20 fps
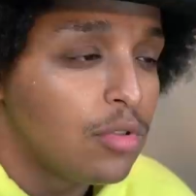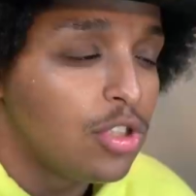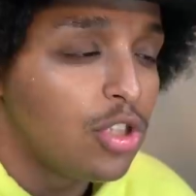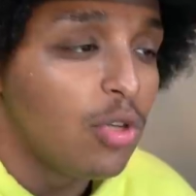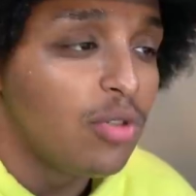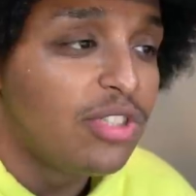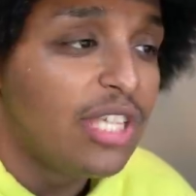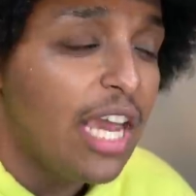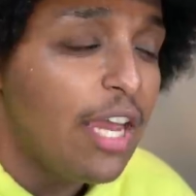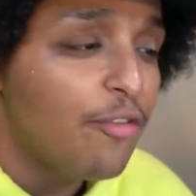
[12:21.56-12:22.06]

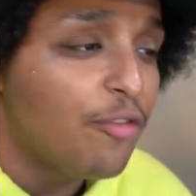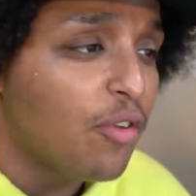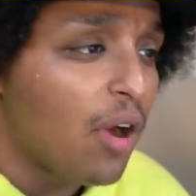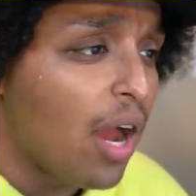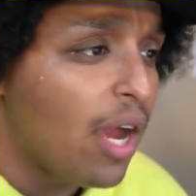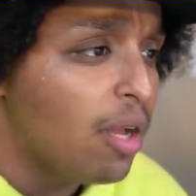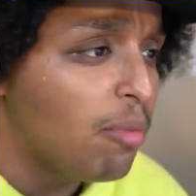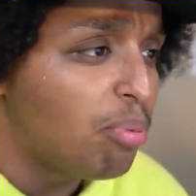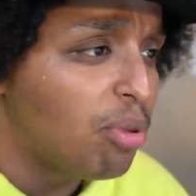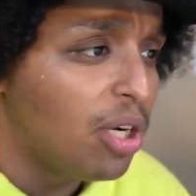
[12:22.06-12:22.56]
So Dave
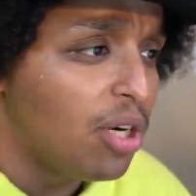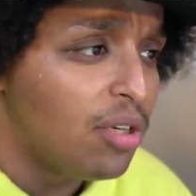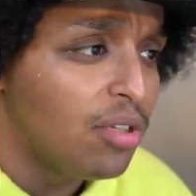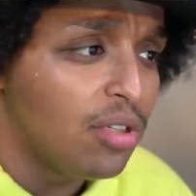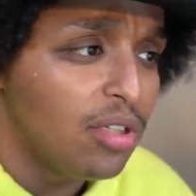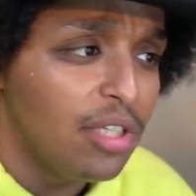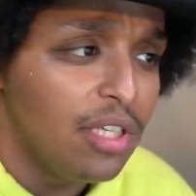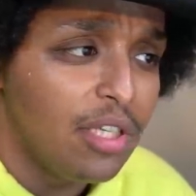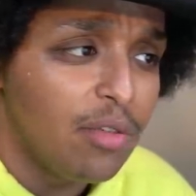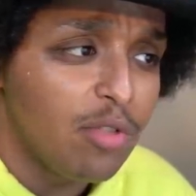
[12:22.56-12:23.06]
Fry, a player in
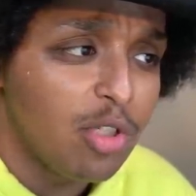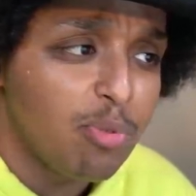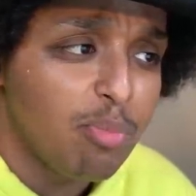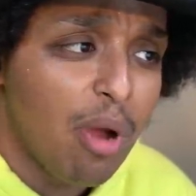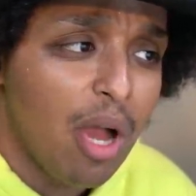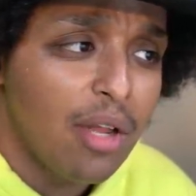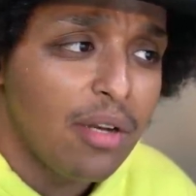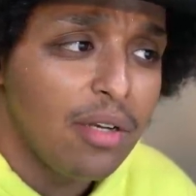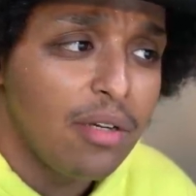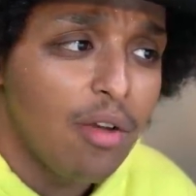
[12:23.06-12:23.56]
the league,
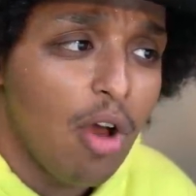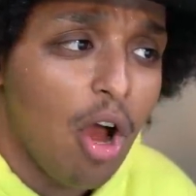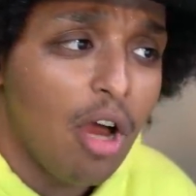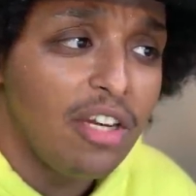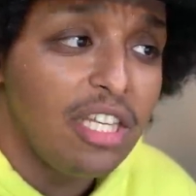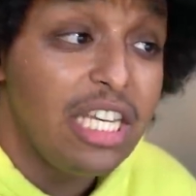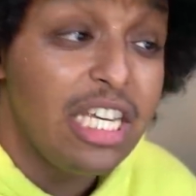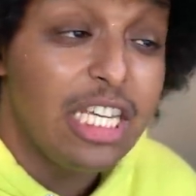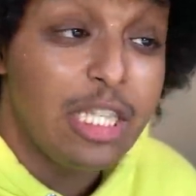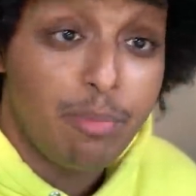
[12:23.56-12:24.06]
responded
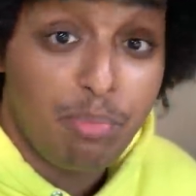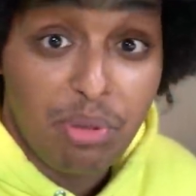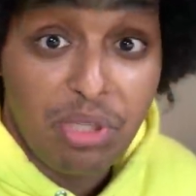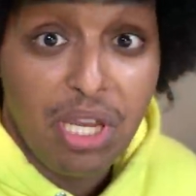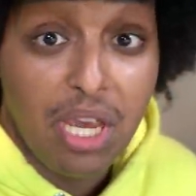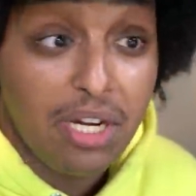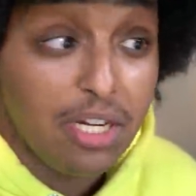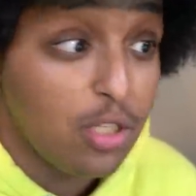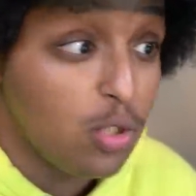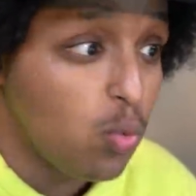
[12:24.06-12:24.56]
on
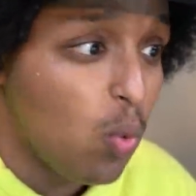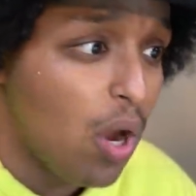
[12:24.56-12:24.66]
ESPN as